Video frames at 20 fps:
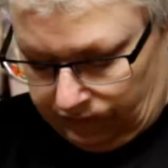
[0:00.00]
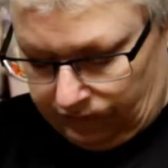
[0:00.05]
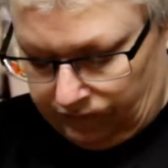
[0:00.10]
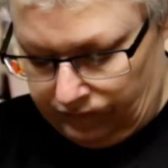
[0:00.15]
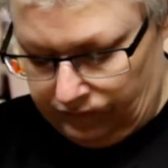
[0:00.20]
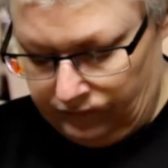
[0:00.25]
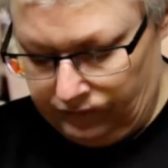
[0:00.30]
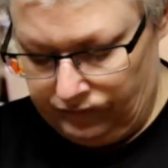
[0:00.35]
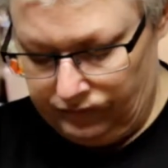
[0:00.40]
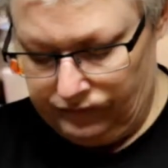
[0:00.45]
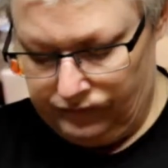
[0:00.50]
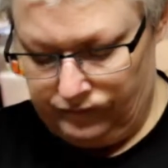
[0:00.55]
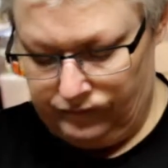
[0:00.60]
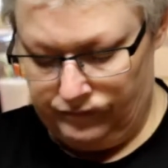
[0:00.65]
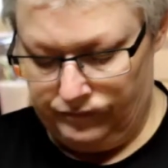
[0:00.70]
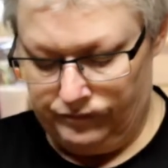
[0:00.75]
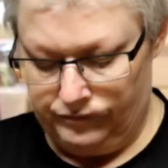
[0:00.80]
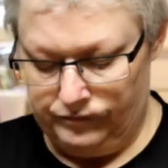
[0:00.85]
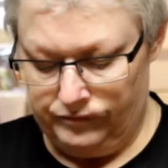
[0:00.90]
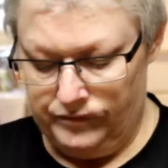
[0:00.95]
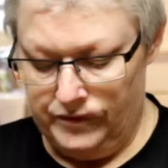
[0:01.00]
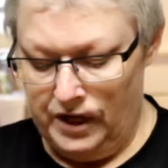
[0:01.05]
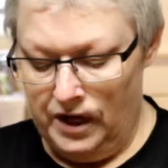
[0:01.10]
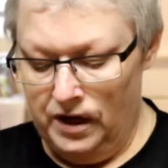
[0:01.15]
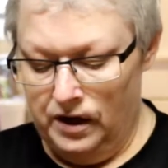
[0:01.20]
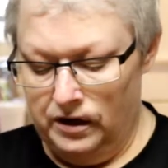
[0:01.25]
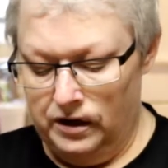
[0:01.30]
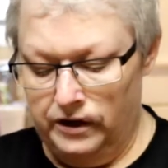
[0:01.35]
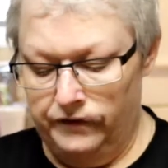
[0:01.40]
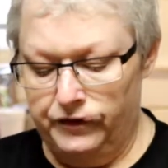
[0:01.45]

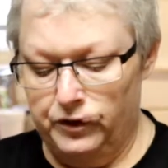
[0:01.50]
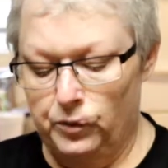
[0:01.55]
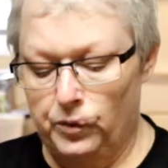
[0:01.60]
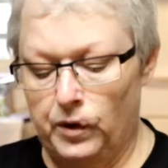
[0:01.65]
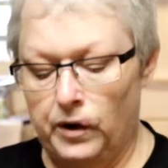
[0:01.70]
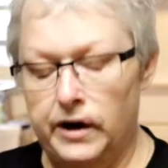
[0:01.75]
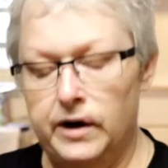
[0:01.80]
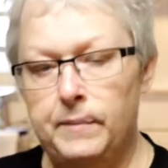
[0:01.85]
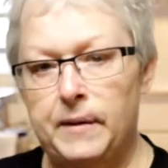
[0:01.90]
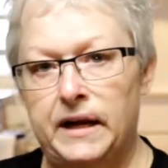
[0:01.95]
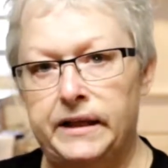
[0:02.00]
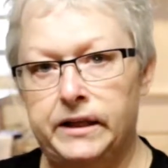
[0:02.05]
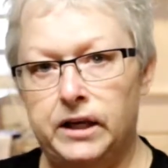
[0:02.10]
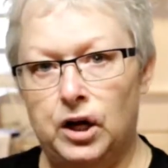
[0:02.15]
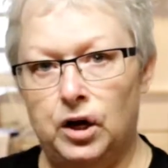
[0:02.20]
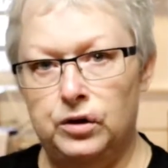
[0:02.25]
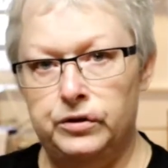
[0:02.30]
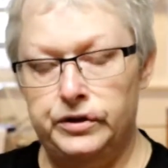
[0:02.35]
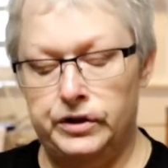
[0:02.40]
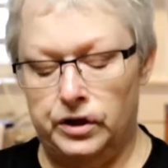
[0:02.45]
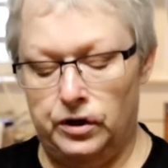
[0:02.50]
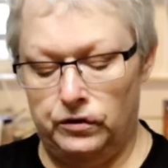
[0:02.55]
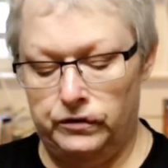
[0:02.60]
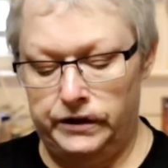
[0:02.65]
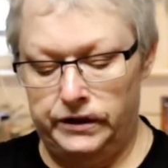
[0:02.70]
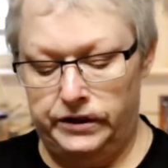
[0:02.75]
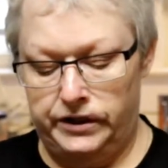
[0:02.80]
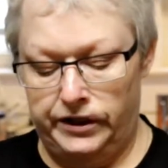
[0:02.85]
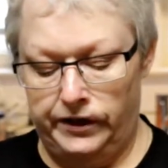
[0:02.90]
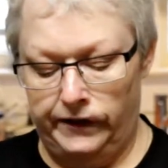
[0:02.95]
And if you're worried about the ozone
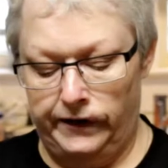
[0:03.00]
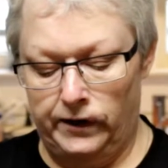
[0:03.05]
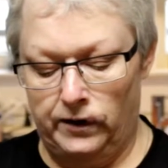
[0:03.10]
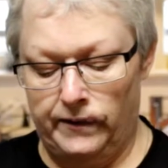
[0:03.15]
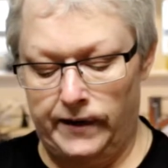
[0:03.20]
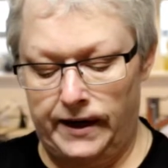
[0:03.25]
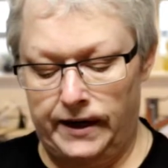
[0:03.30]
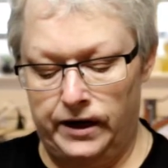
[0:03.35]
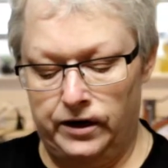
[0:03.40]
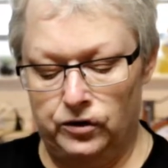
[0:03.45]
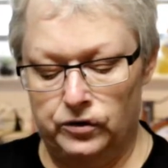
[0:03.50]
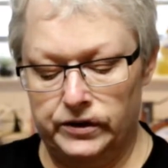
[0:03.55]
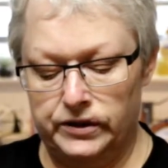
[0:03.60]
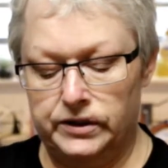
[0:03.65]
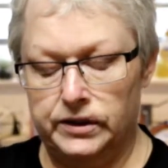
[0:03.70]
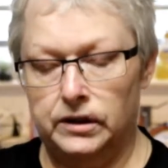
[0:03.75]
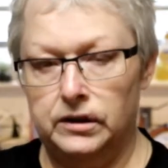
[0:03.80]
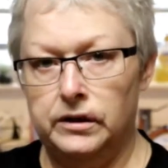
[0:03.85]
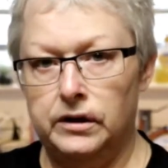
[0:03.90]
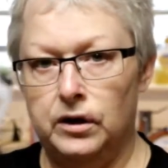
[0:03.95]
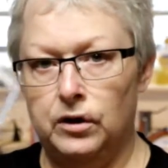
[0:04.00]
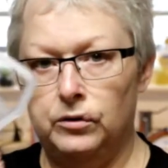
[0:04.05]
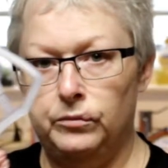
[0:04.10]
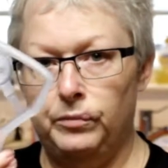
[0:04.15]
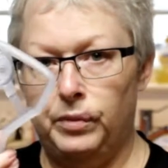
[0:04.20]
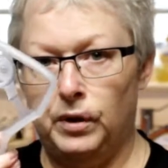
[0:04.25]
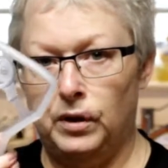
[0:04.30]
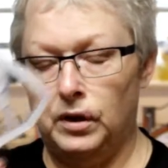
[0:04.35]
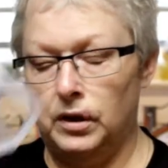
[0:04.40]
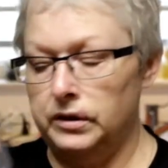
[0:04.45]
deteriorating your silicone
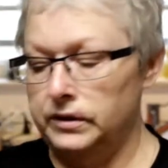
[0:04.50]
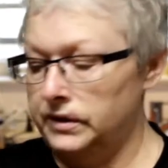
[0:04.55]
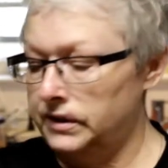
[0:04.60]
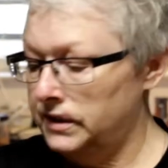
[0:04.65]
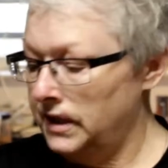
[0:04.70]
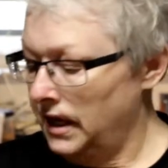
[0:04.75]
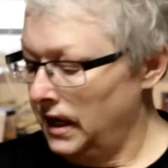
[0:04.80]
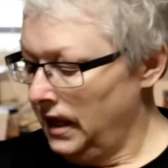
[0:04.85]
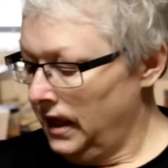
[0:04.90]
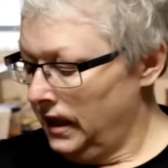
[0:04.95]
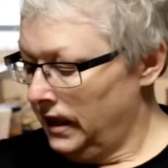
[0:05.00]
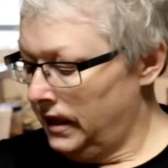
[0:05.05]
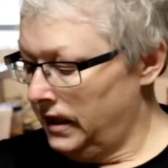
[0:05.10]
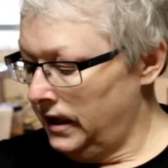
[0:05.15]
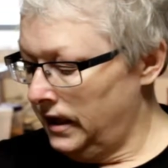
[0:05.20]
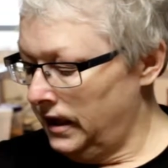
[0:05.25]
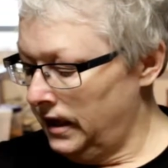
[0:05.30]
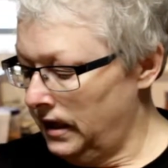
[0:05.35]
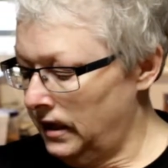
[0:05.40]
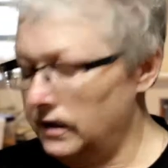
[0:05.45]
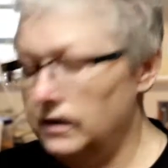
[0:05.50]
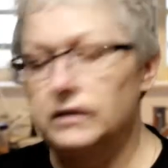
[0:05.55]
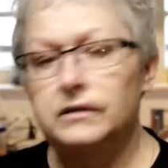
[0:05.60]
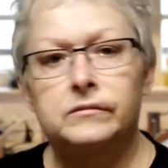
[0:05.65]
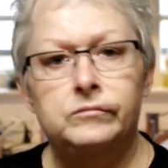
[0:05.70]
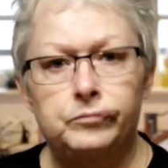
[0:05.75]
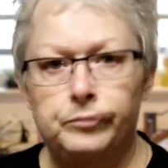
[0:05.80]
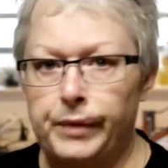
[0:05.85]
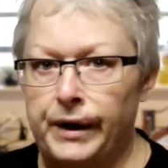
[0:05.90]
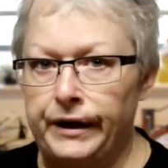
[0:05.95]
parts, then
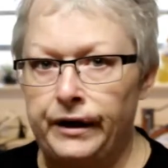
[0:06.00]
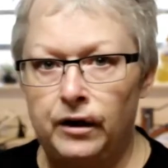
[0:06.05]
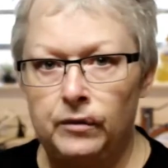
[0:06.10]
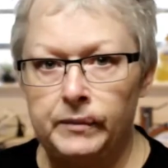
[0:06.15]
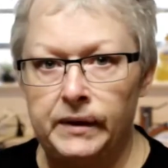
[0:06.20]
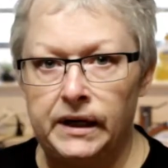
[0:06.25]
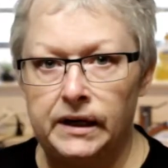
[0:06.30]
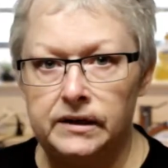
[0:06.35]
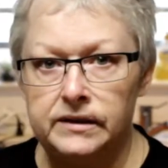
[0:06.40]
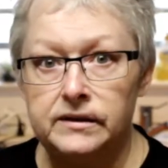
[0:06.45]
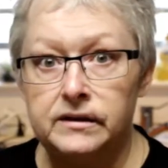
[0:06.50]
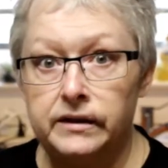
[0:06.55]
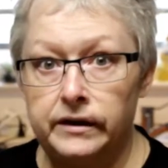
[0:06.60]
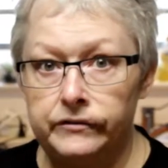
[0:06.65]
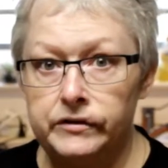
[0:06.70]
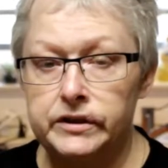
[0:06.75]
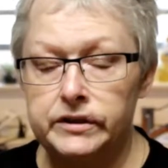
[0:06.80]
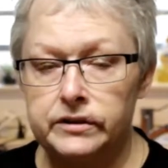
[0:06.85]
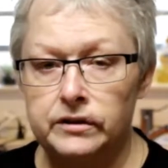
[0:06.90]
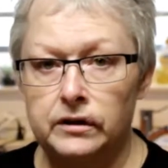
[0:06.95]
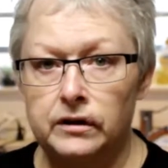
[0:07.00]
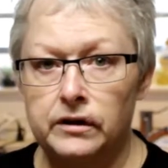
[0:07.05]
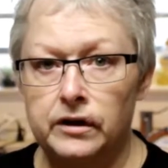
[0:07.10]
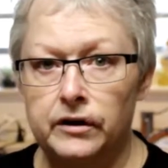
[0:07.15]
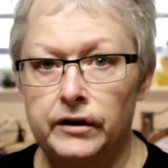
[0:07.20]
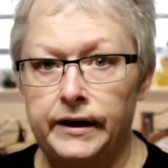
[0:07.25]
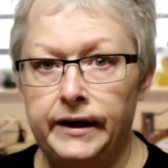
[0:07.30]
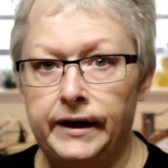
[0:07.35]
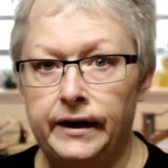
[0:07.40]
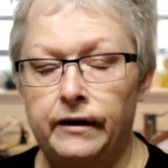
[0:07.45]
by all means leave the
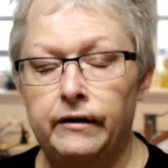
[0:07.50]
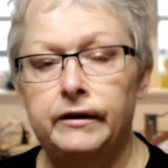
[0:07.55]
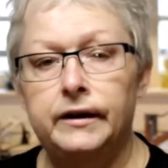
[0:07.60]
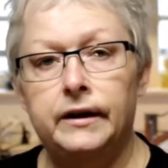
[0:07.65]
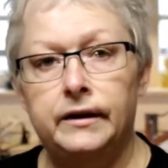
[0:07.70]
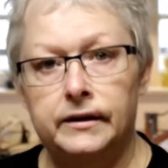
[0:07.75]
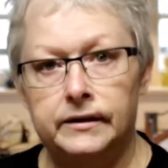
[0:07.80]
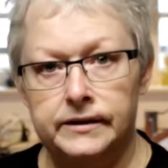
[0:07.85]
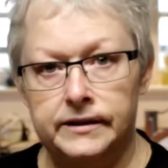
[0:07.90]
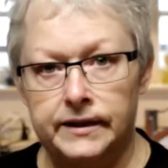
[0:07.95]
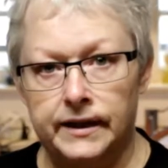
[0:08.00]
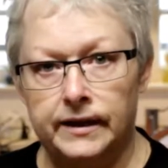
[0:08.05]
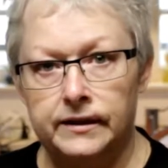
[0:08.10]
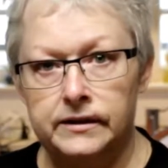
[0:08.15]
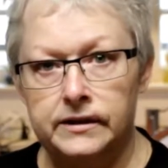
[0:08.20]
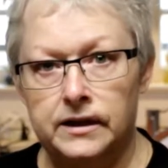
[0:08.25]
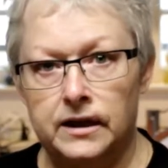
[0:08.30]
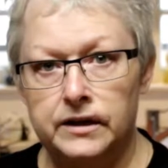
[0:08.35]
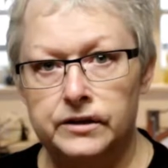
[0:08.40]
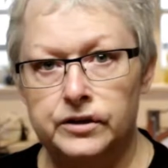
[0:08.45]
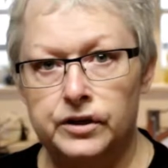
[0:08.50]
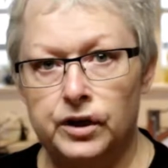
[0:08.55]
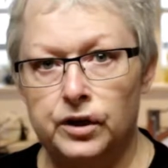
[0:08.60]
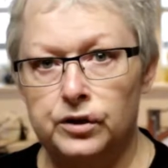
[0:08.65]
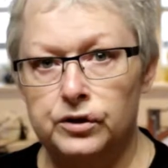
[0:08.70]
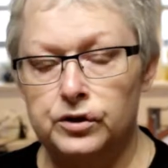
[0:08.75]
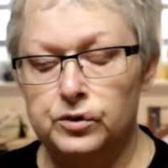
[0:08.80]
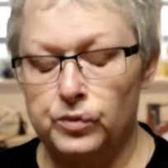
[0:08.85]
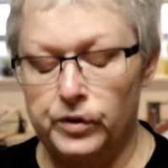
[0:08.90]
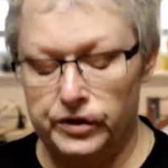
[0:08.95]
silicone out and sanitize
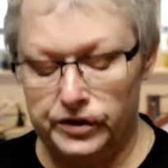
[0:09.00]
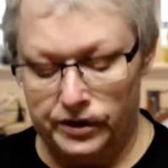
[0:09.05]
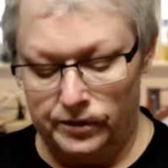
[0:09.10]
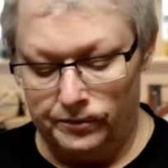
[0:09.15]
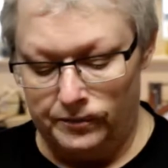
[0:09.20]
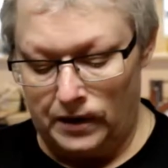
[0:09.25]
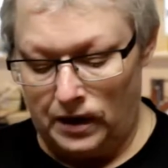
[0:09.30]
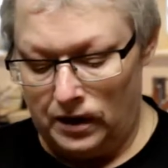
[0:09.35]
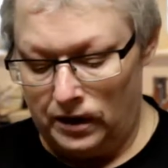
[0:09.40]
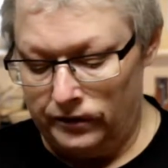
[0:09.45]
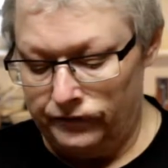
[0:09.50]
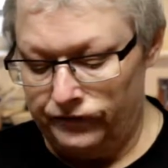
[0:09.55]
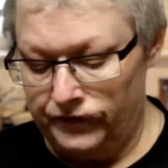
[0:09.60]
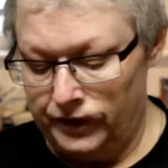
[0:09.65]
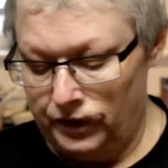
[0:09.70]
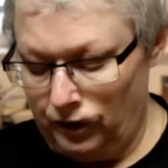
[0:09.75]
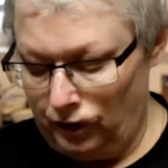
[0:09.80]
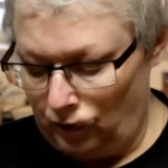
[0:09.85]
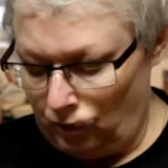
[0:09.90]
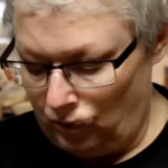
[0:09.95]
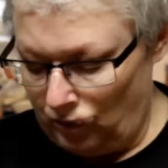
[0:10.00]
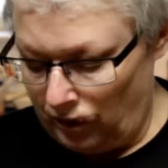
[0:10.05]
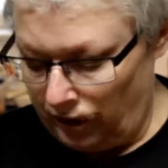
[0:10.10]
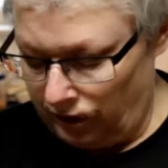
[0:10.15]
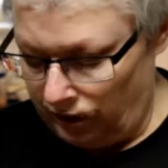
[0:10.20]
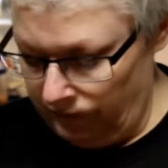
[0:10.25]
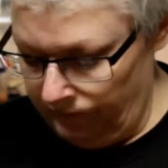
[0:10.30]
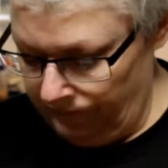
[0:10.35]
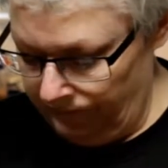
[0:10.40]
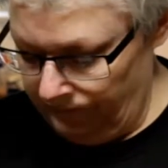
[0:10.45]
those with some vinegar
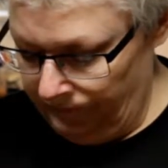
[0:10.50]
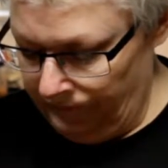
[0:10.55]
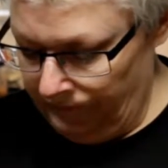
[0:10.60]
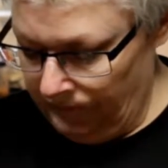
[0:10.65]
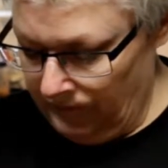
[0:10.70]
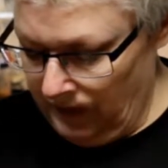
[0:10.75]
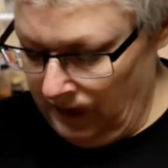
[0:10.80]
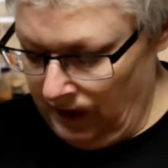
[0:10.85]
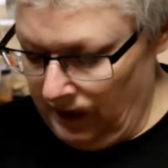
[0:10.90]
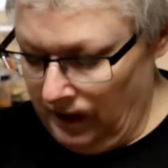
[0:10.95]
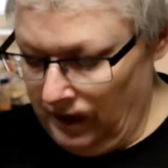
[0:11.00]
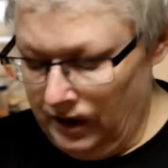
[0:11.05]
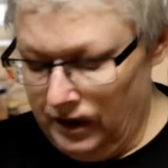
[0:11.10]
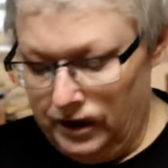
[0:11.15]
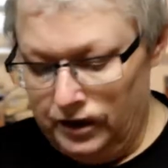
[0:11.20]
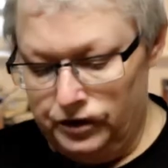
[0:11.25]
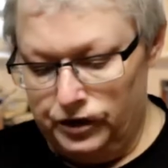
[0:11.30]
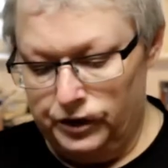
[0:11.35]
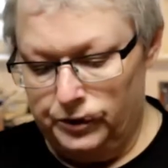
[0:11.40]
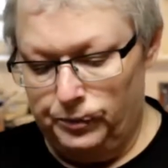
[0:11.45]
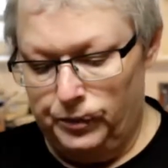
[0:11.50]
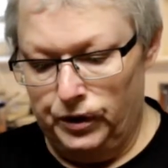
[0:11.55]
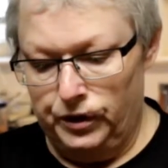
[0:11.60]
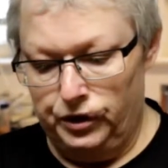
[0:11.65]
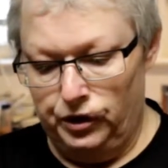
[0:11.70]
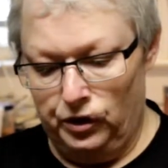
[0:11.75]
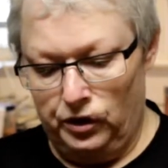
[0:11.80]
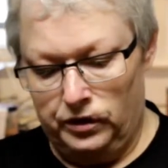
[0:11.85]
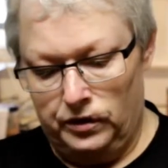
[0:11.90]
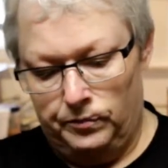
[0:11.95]
water, and just put
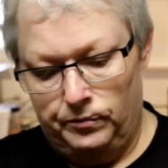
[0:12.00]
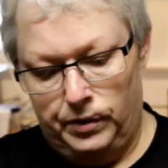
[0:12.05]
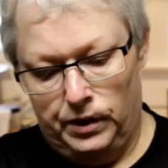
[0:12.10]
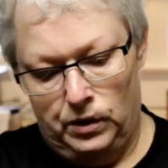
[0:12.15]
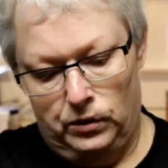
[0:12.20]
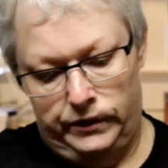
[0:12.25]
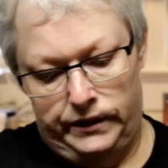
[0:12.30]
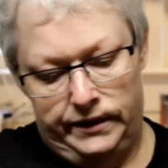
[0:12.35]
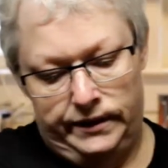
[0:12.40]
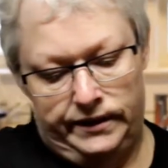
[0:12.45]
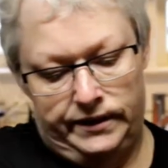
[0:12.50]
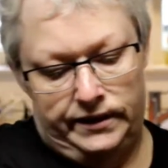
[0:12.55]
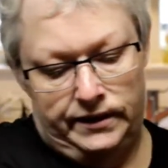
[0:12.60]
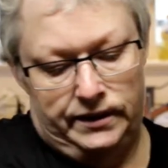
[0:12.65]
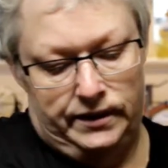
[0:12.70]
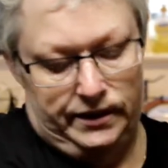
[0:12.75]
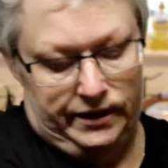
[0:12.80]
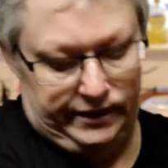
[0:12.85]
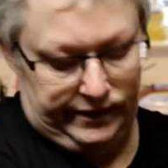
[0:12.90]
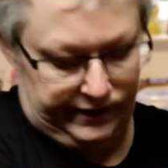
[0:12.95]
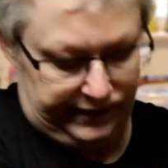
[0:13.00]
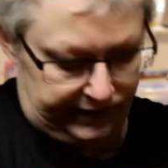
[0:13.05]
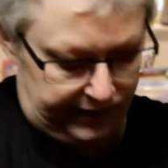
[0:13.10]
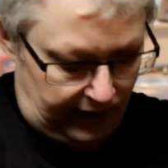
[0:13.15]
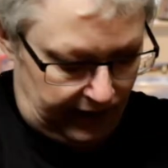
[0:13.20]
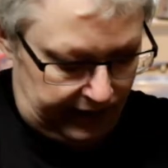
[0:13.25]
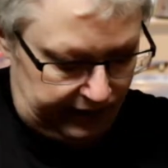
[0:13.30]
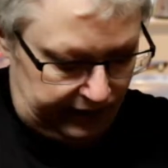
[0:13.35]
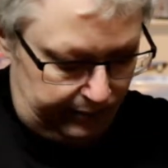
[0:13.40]
your components inside the